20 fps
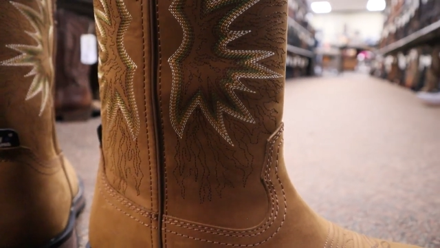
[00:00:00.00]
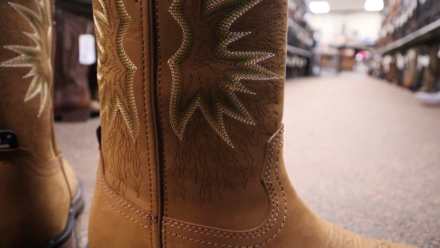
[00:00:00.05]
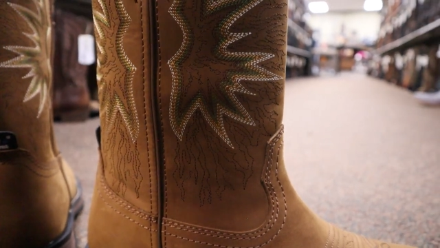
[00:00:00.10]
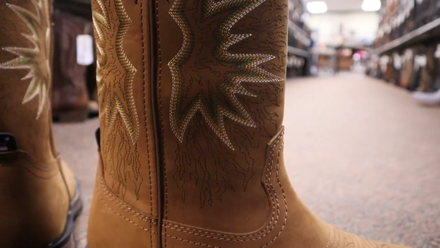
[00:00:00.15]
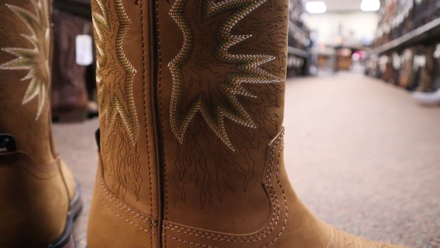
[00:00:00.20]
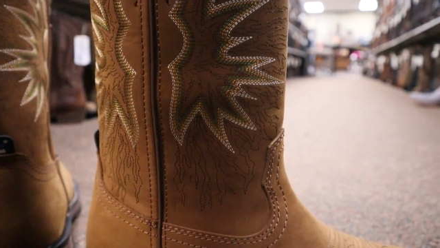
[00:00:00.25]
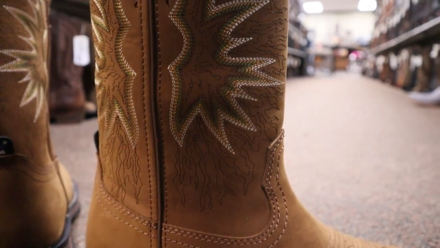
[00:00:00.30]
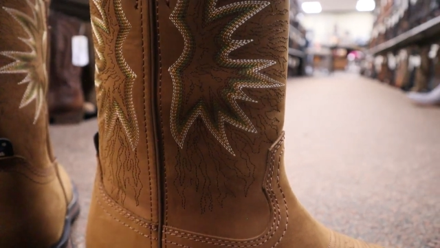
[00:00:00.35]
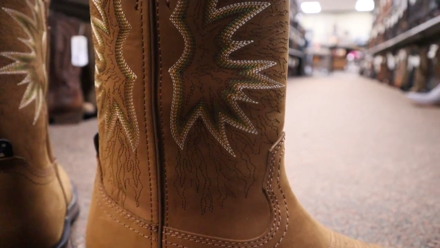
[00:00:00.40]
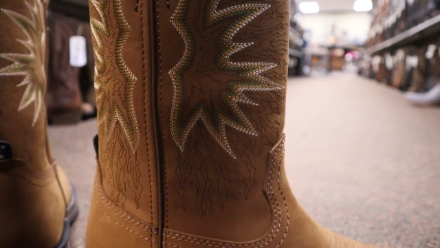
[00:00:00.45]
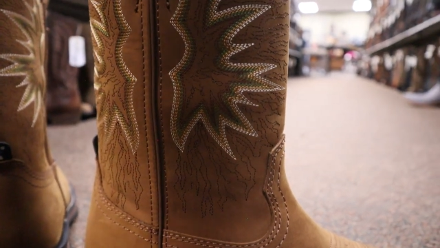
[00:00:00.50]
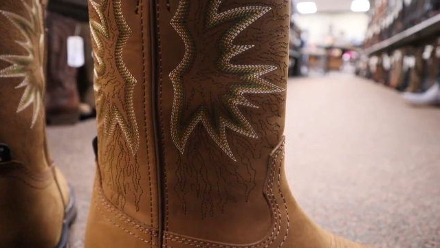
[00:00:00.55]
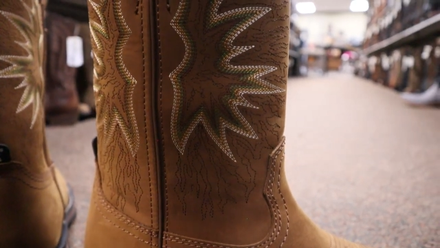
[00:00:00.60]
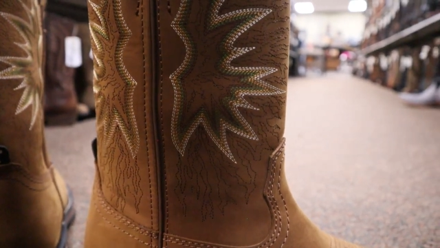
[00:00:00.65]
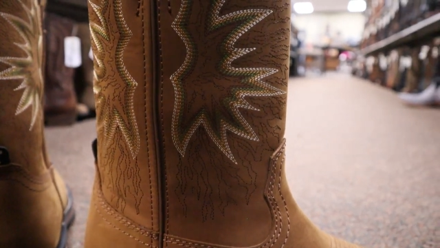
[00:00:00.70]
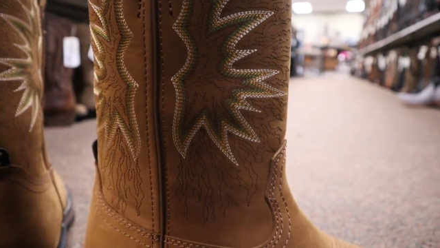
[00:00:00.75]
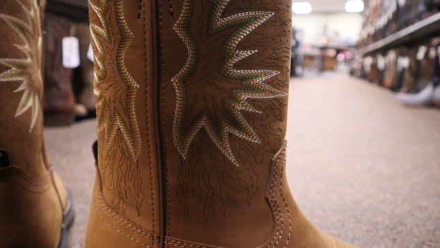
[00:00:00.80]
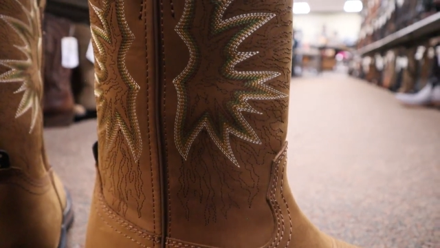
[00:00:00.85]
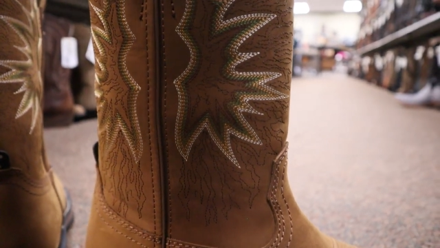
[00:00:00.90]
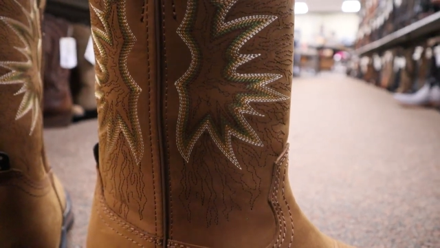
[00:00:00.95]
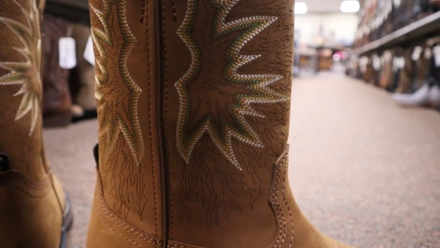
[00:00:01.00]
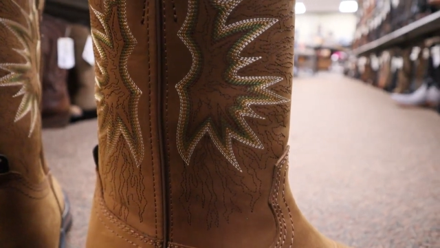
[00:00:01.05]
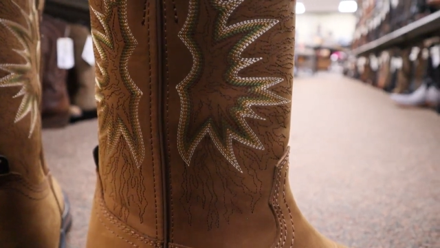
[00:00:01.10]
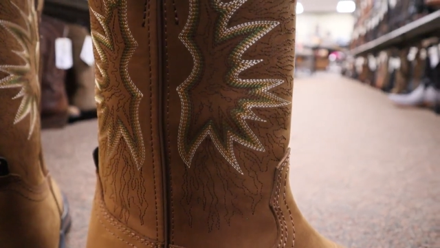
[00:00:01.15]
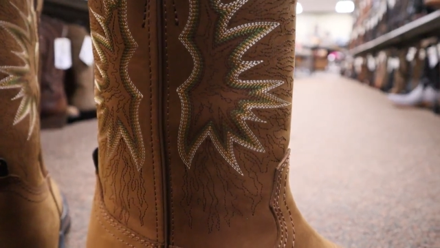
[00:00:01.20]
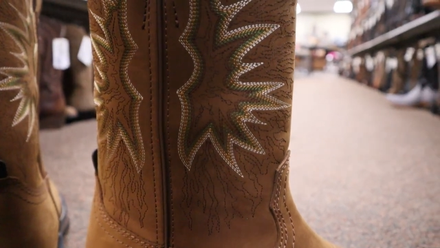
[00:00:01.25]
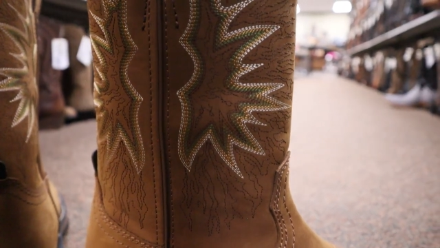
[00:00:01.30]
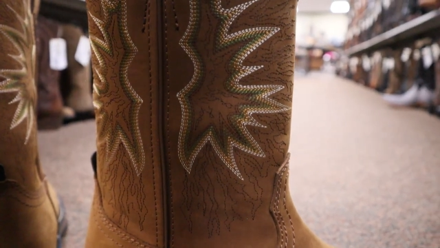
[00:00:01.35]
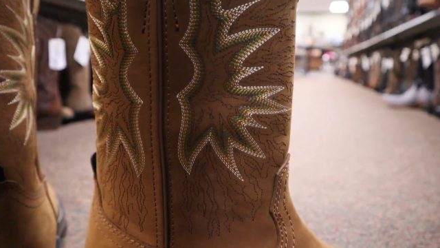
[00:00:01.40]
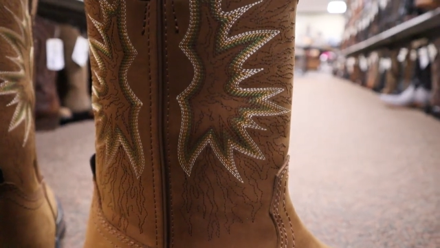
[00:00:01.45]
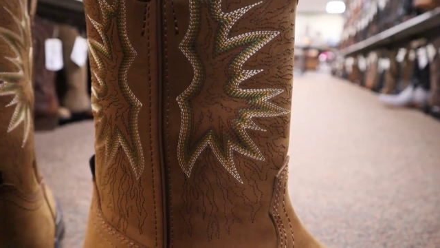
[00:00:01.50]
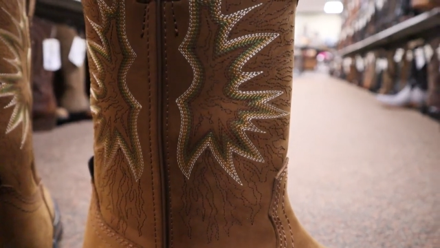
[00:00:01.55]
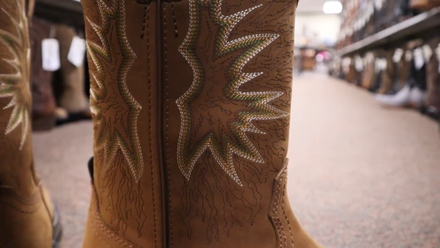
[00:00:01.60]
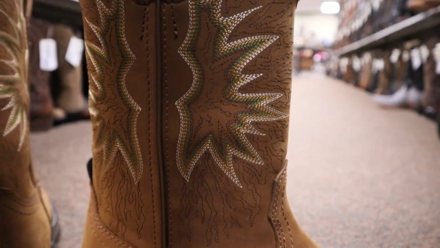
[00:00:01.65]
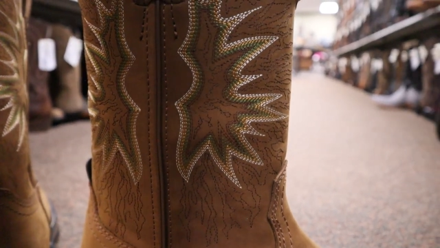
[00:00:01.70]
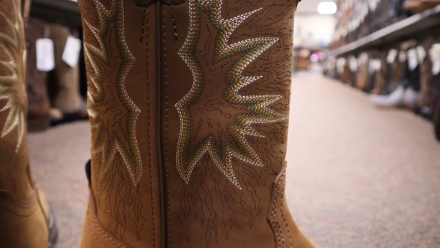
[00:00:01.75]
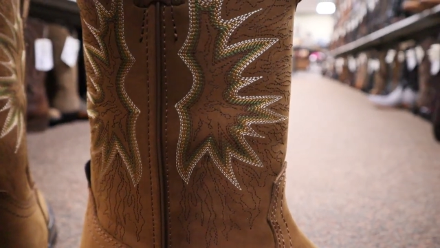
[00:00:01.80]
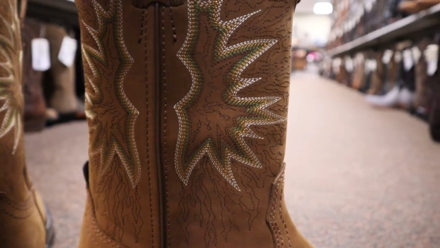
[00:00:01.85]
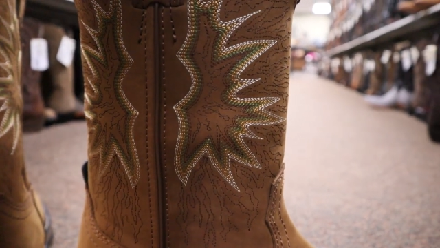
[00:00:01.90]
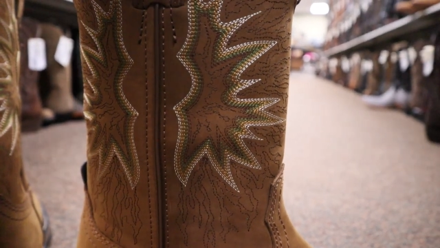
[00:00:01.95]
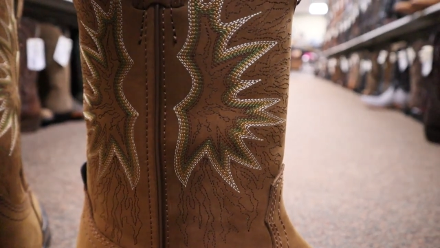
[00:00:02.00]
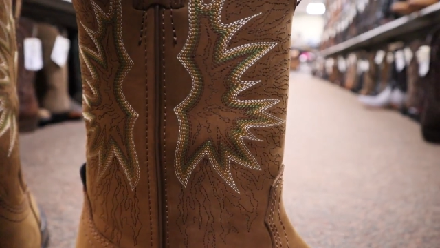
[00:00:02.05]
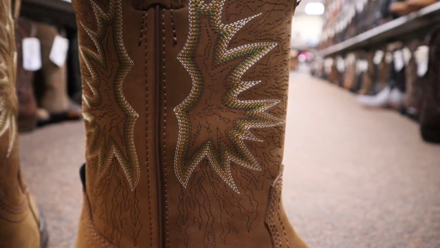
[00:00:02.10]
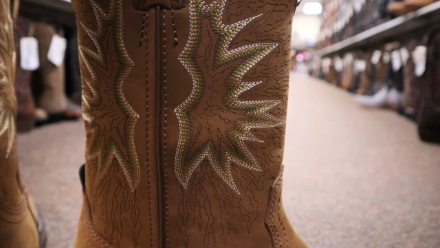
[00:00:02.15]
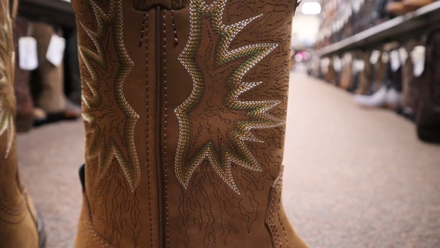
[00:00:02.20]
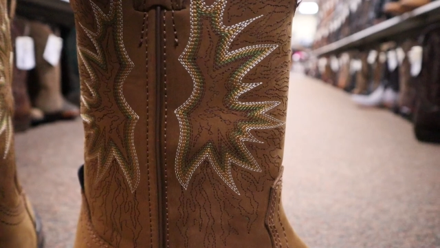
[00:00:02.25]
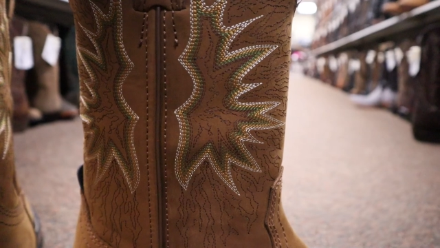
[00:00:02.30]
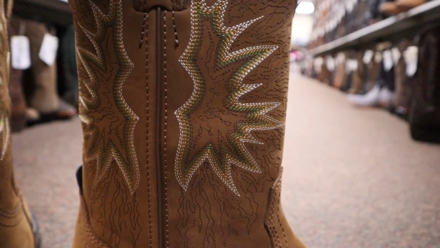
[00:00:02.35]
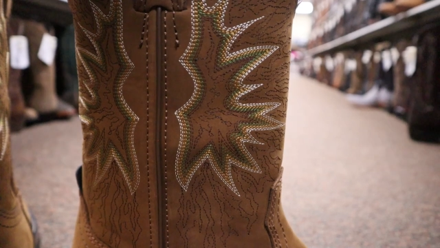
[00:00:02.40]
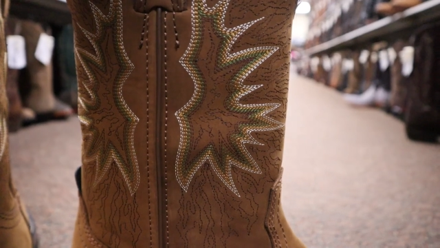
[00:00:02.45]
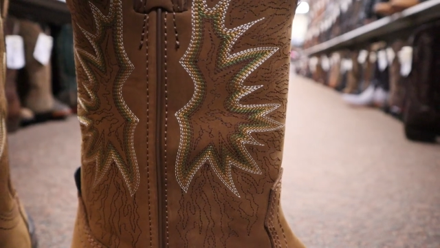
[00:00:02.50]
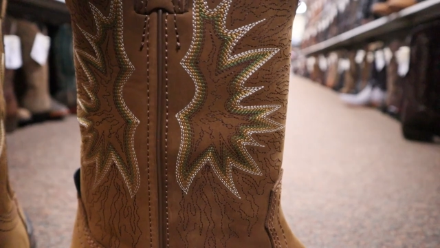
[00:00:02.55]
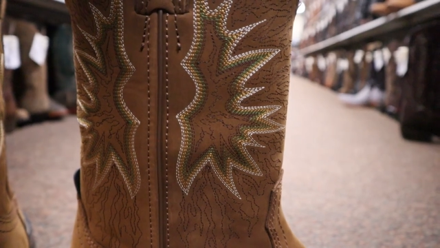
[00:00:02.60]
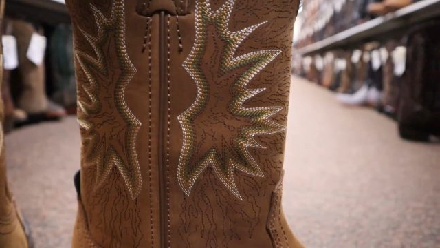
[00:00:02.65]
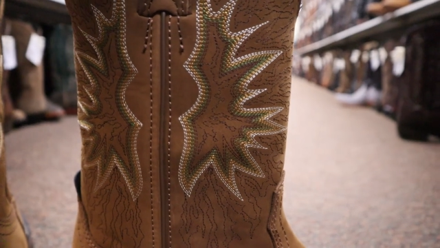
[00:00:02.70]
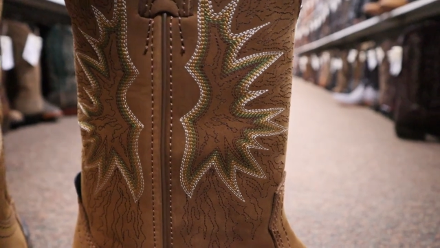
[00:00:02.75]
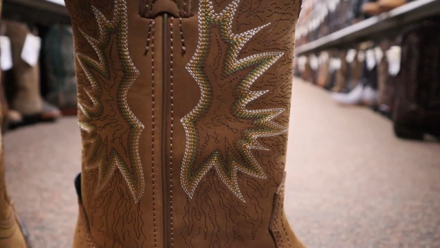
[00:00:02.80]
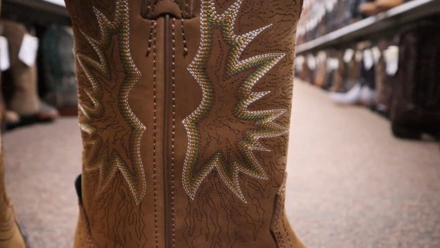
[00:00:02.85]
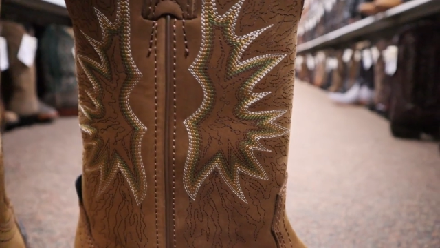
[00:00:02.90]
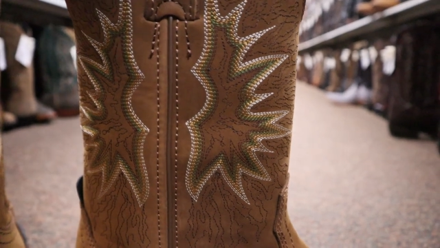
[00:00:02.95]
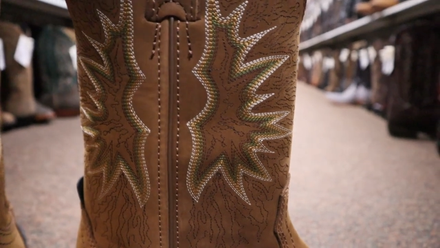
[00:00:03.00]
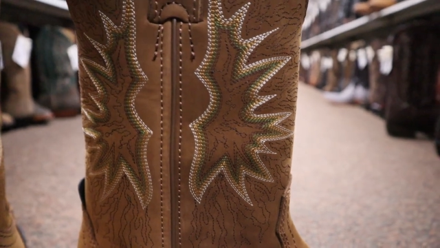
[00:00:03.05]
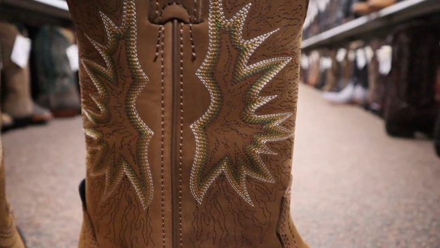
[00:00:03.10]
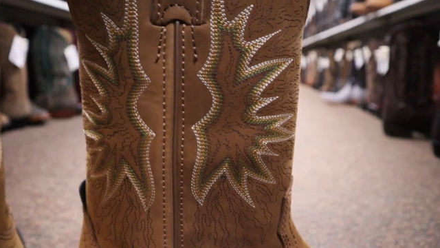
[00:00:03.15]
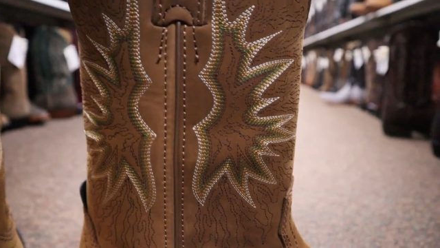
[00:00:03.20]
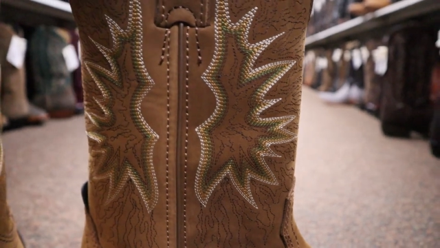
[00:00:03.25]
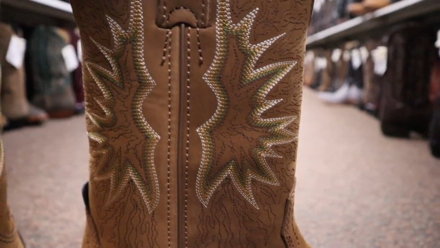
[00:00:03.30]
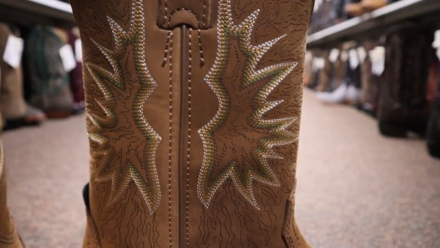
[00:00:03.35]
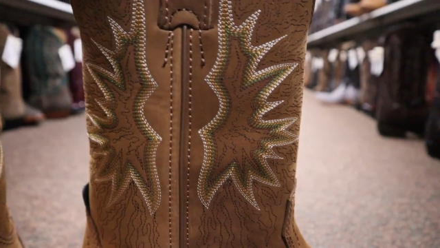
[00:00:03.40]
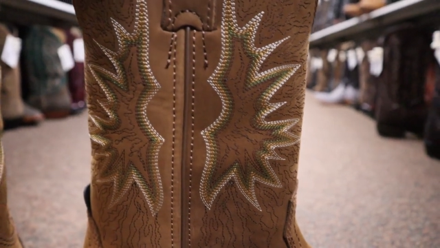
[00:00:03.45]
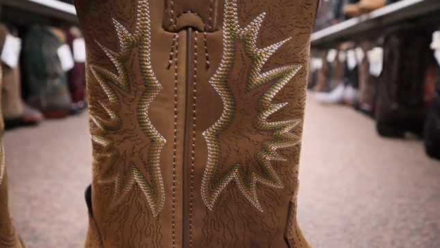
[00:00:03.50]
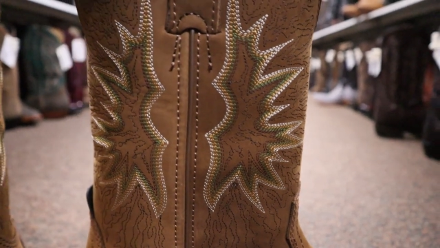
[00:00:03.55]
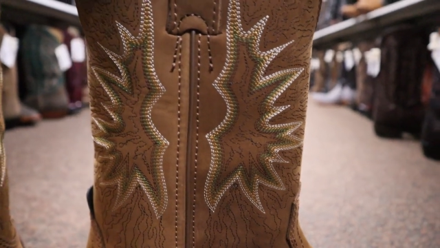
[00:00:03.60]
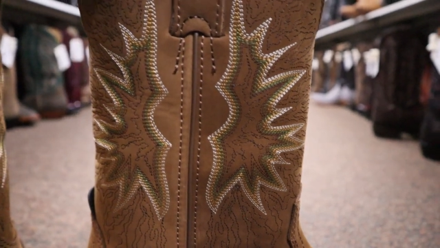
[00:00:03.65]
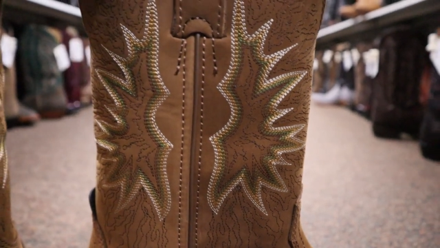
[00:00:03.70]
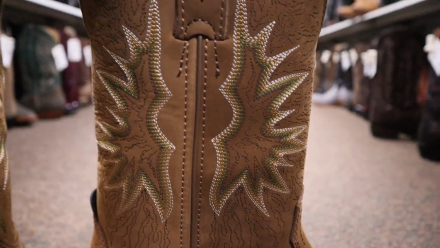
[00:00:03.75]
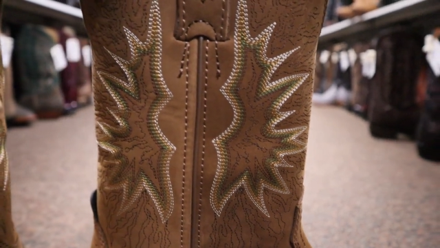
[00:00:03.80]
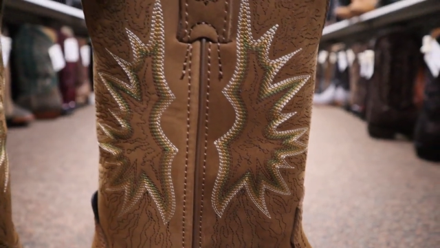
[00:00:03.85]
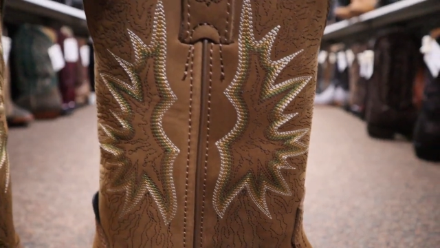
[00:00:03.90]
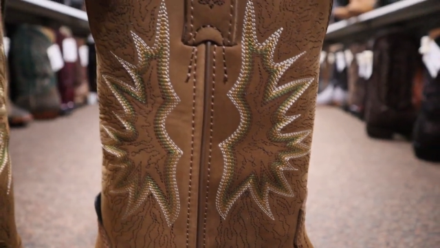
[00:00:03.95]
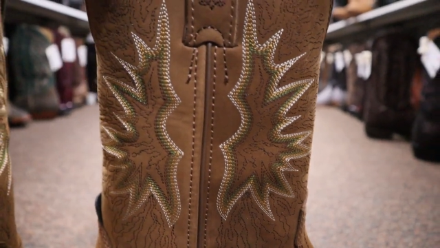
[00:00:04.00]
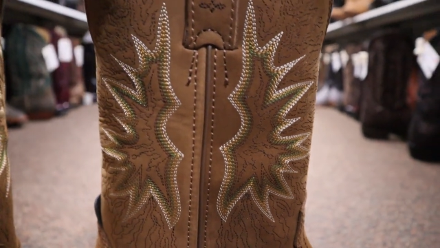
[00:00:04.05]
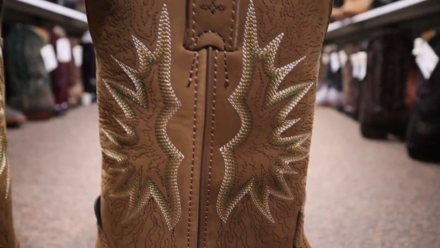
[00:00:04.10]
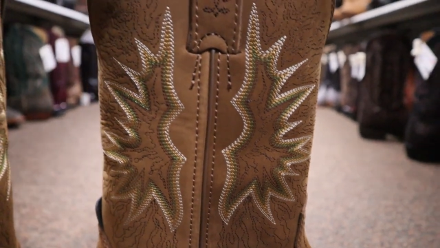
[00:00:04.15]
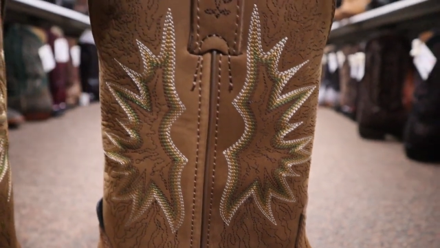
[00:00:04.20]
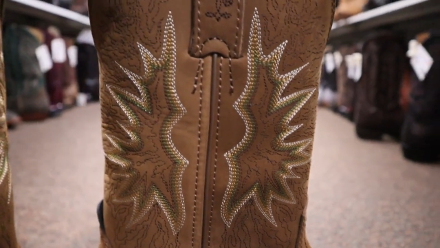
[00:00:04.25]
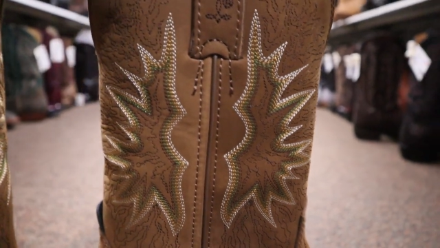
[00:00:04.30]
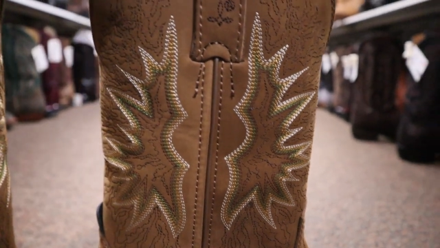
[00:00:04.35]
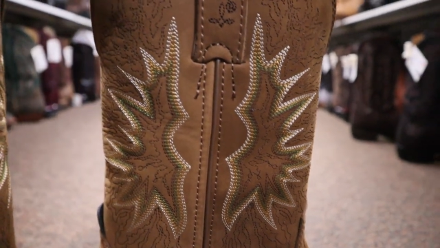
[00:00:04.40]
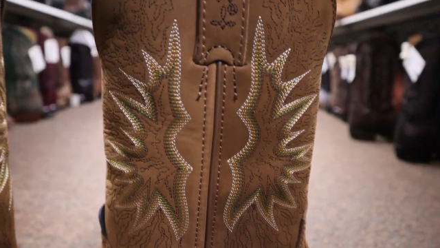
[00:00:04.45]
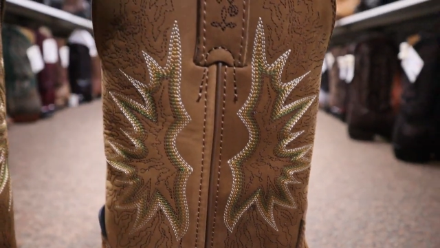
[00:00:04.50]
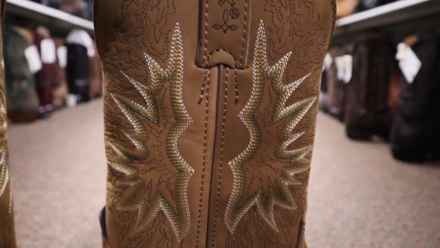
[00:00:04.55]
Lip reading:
No face is visible, so there are no lips to read.